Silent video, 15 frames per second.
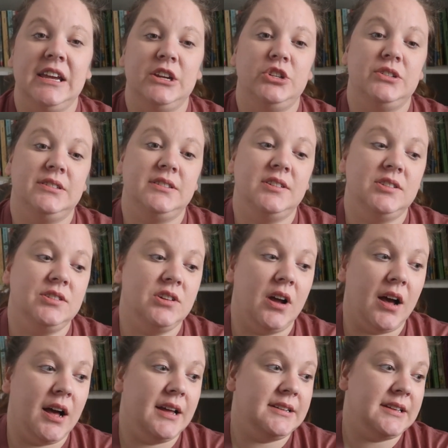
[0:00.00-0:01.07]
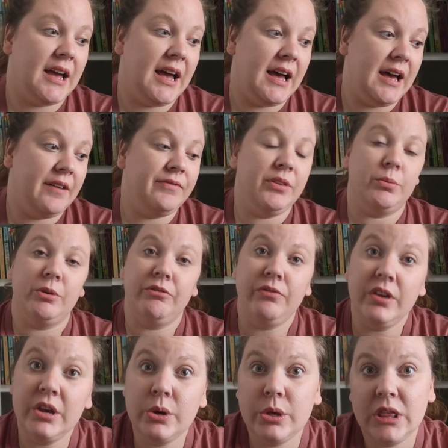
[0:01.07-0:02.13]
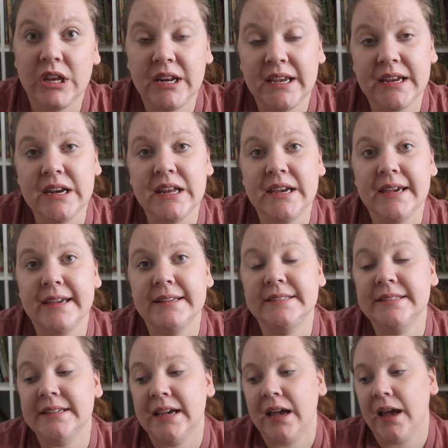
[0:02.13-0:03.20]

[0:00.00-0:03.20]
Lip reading: It just does not have the review that he needs.